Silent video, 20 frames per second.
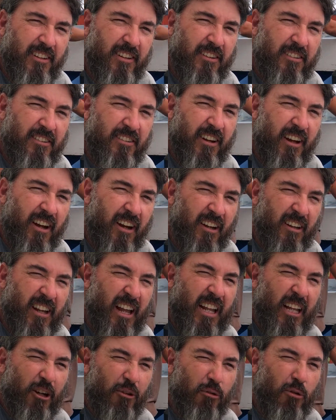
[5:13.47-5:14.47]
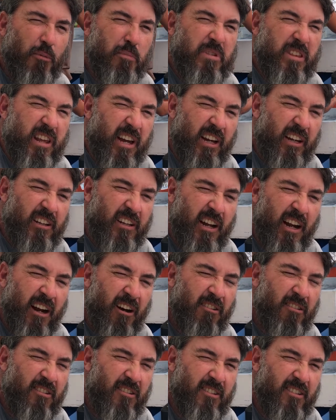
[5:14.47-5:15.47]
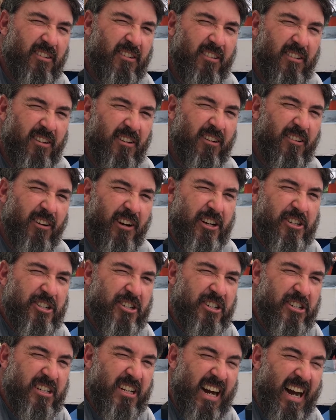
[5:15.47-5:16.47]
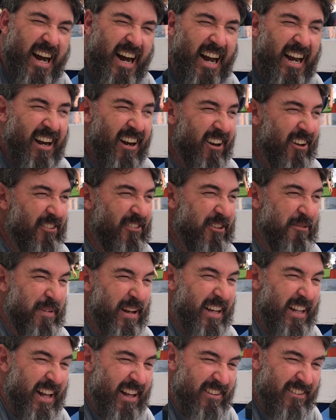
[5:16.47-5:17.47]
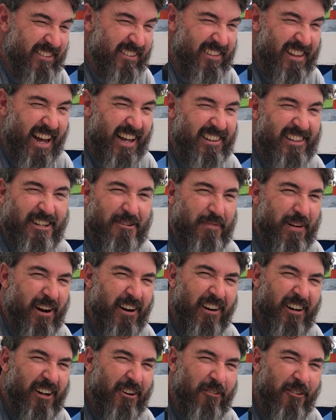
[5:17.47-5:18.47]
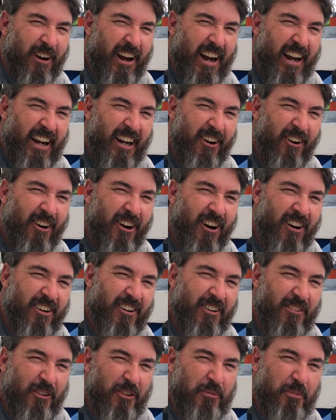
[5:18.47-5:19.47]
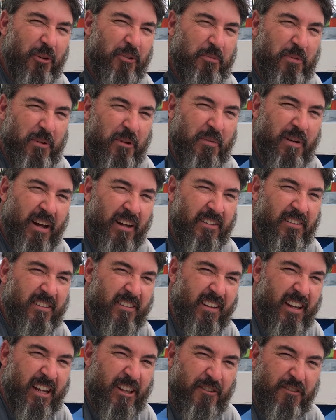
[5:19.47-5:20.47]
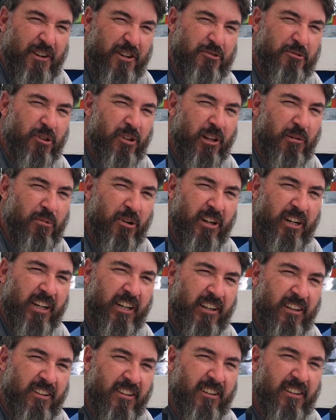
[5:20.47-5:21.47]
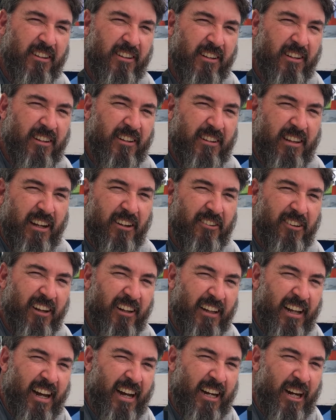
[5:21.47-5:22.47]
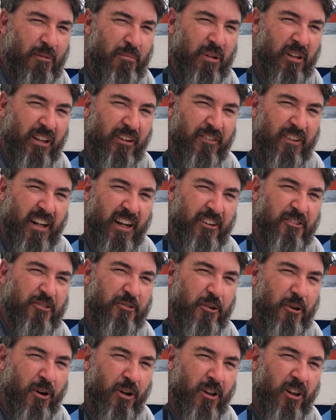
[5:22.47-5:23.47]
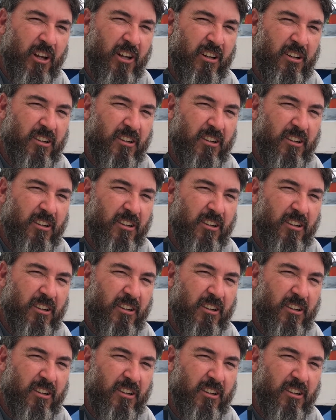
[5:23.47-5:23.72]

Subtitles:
It's a lot of groupthink now, which I don't know. To me, that's not the American way at all. We're supposed to be about individual liberty and things like that. And I believe in that strongly.